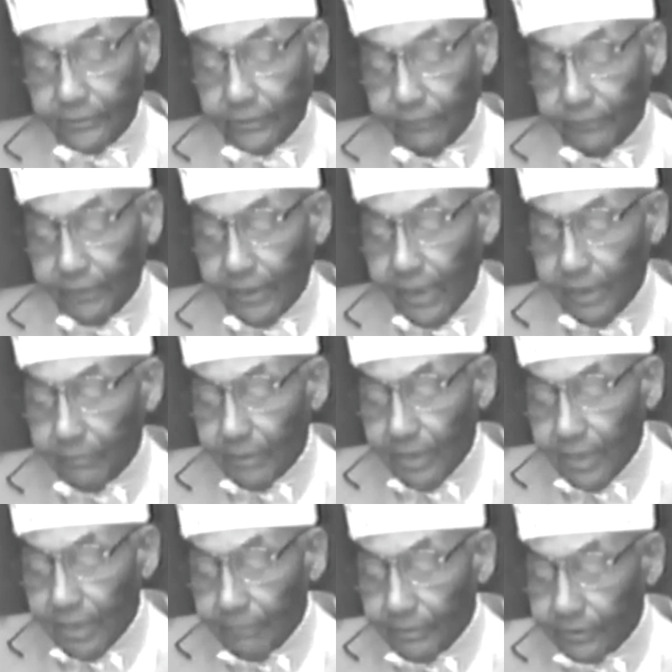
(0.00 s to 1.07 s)
Farad
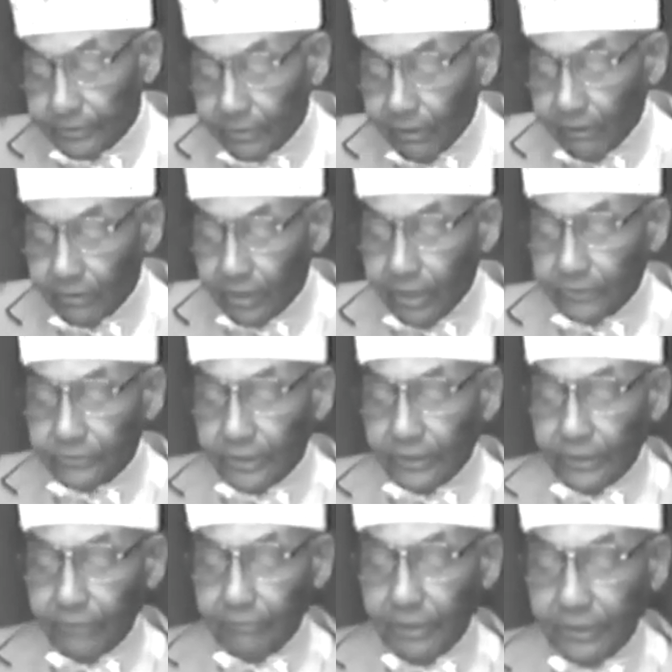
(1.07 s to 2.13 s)
Muhammad taught us
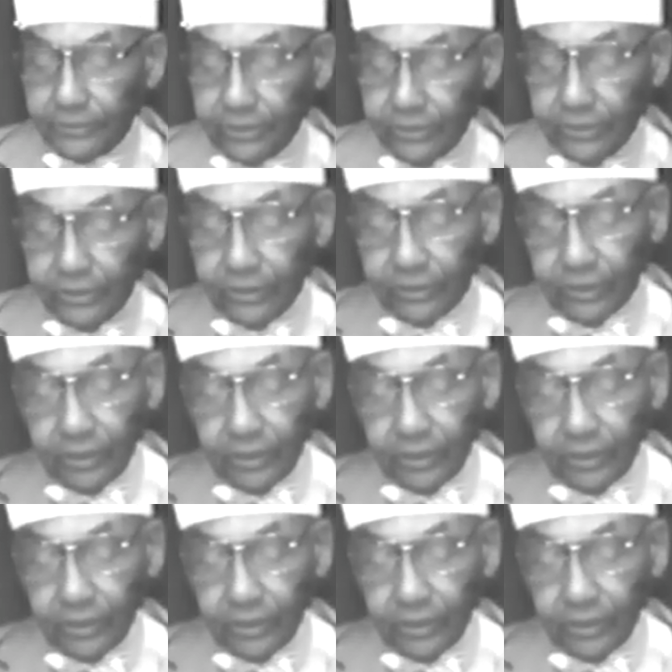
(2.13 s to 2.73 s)
in the messenger,